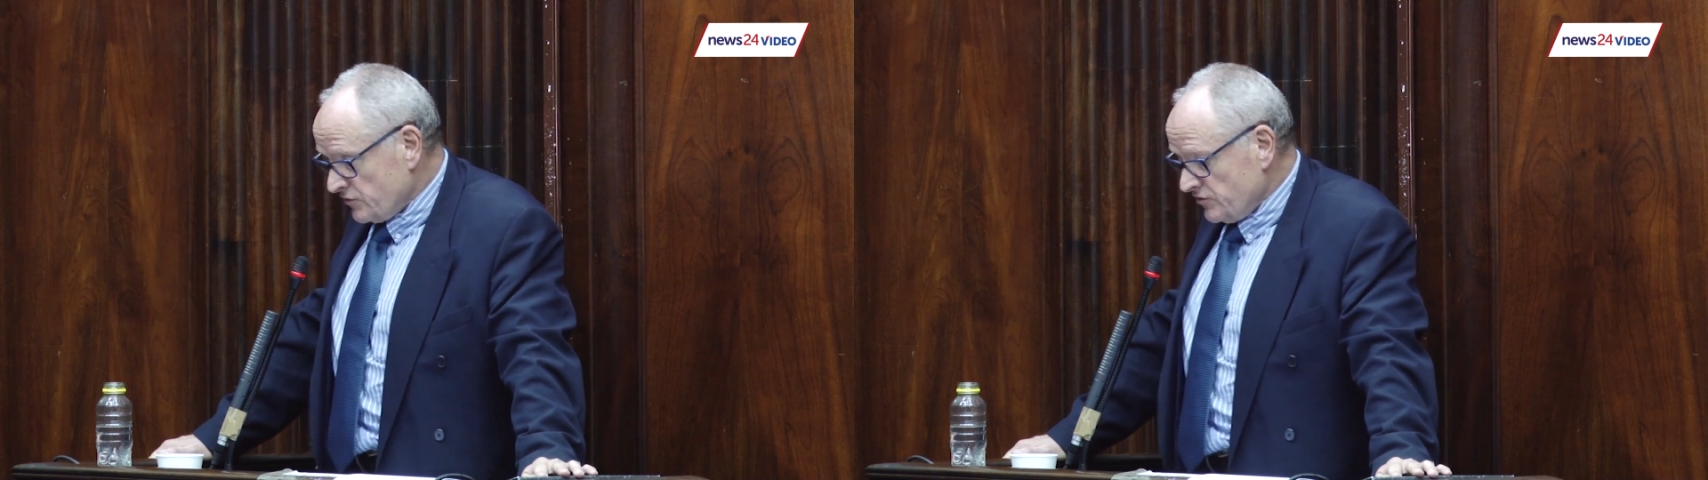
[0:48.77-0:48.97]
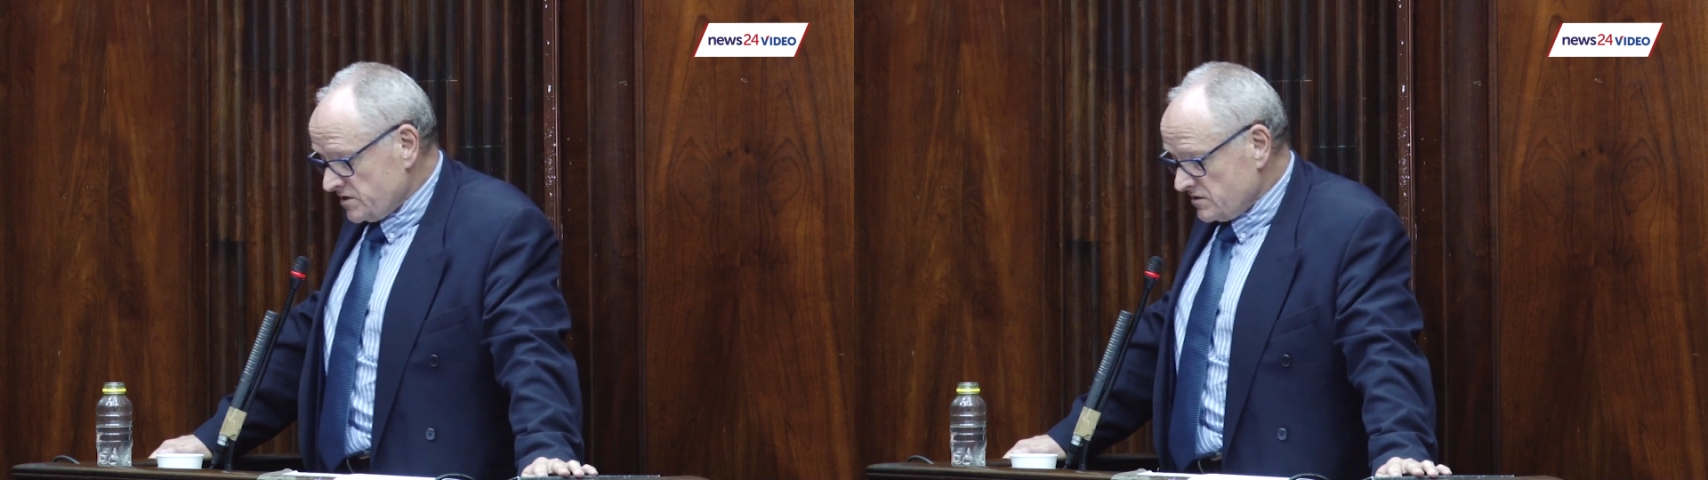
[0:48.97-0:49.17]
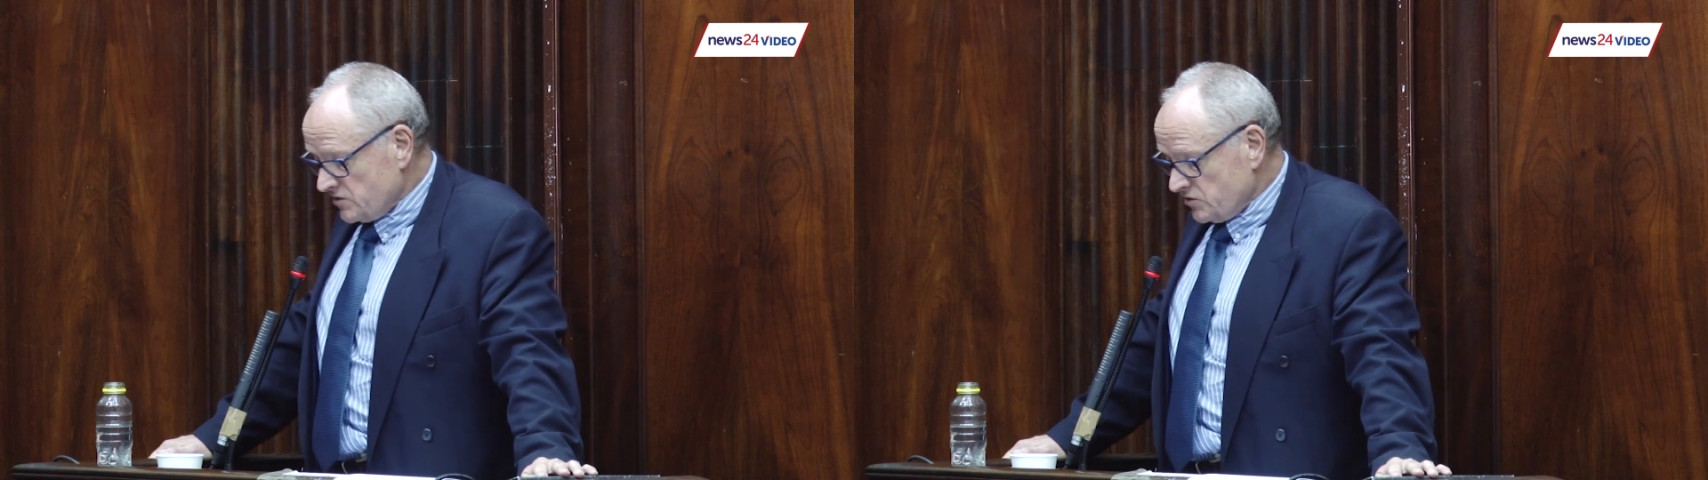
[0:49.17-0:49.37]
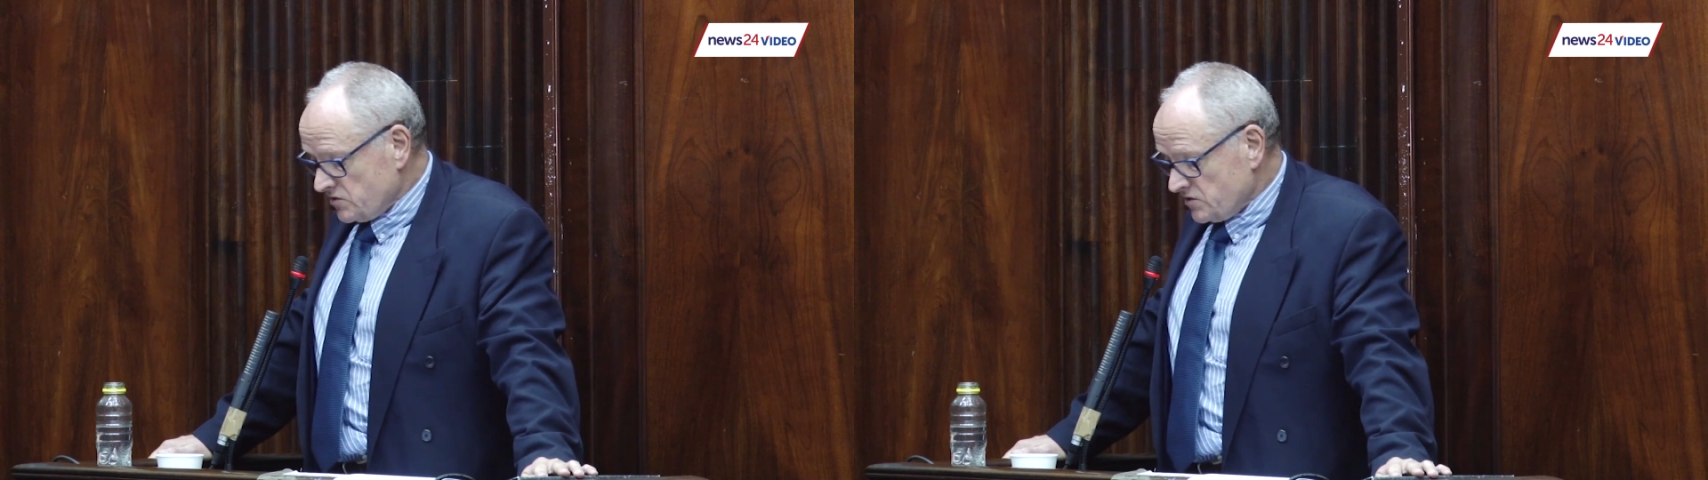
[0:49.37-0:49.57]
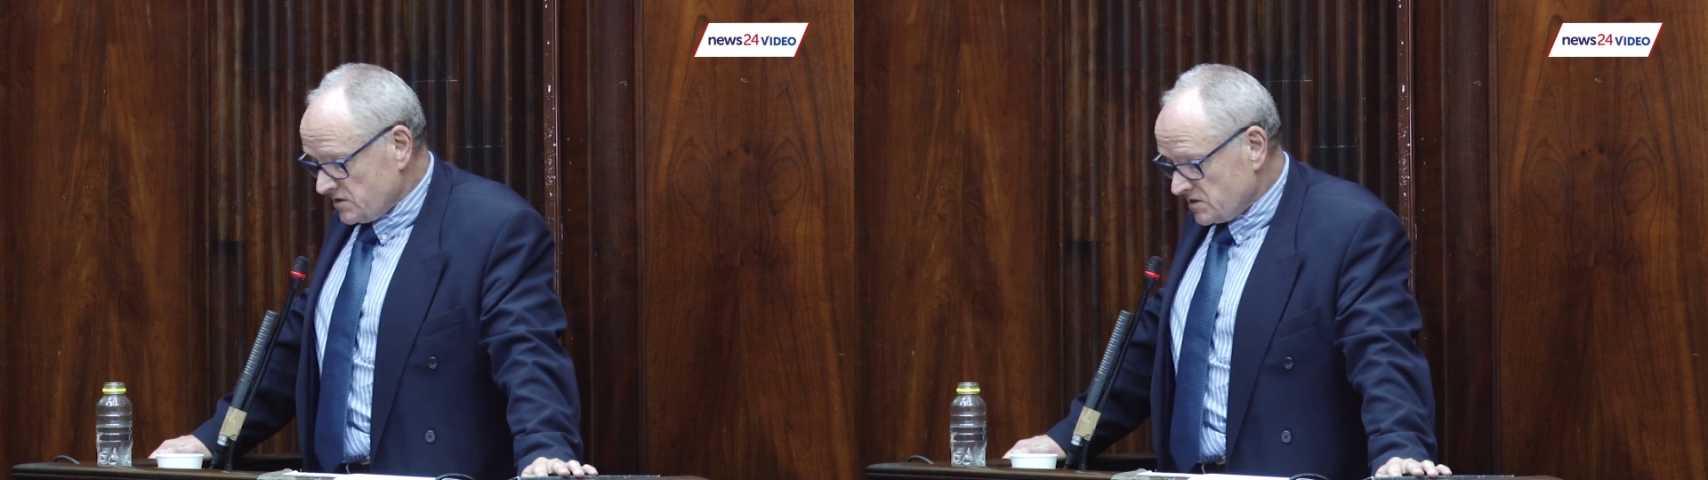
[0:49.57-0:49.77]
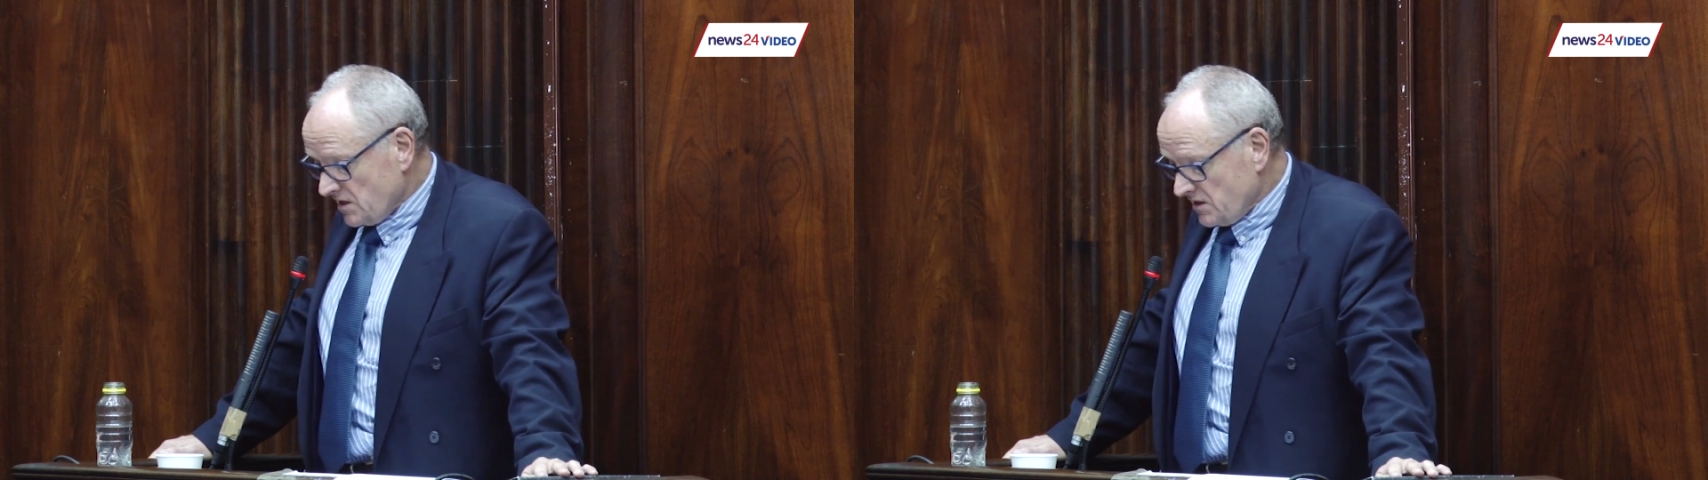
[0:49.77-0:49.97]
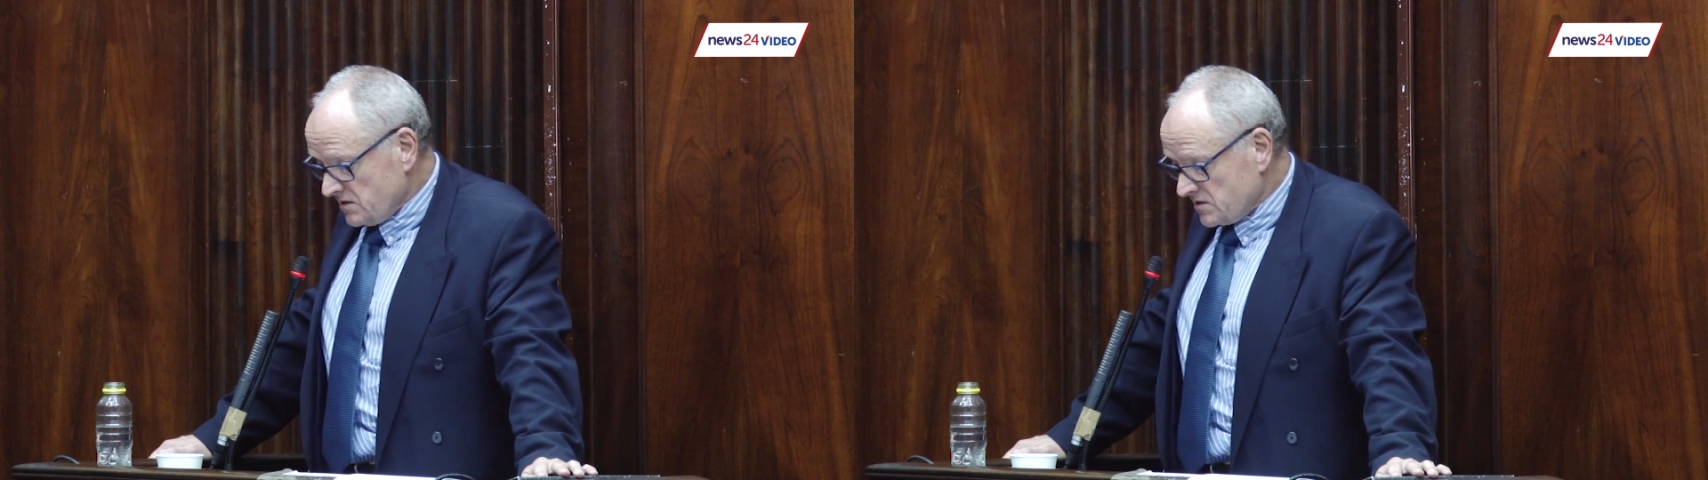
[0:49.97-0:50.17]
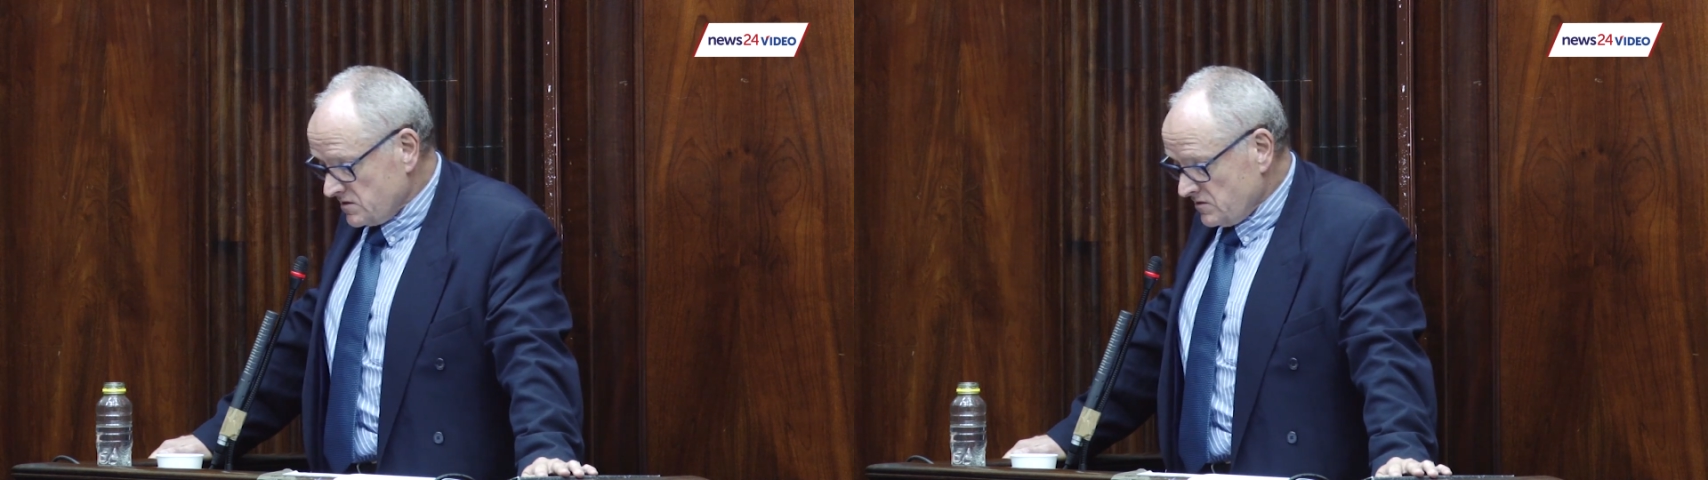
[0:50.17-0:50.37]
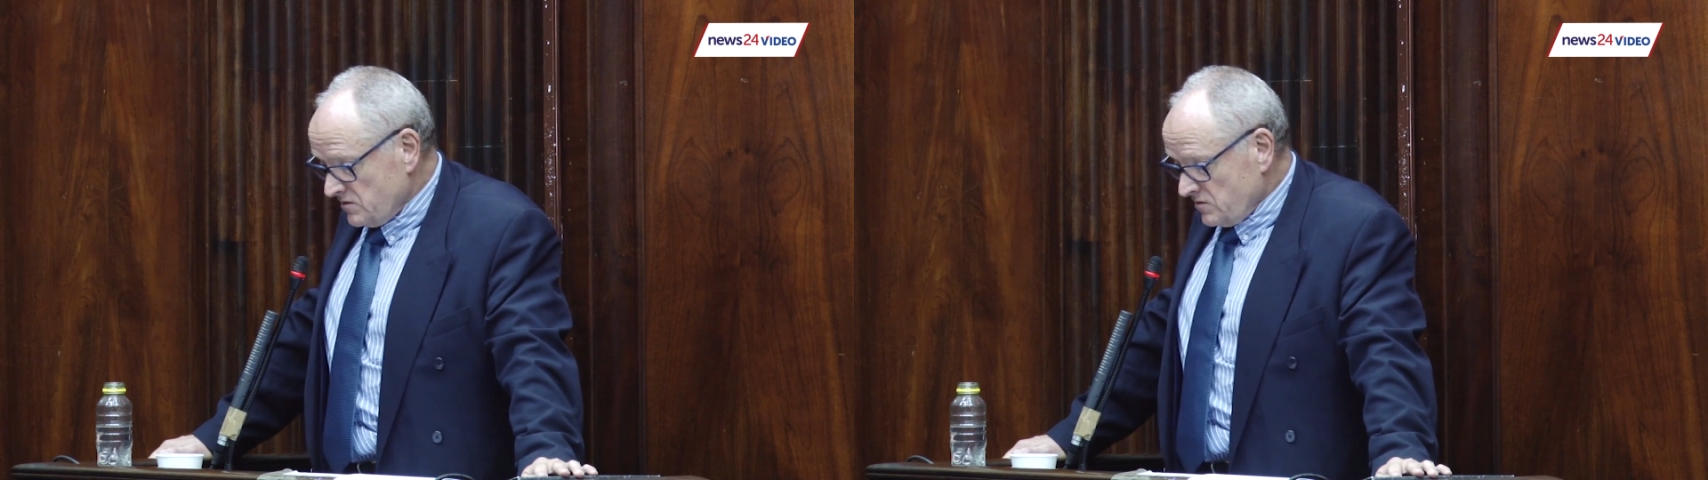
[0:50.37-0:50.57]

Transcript: arisen due to the tires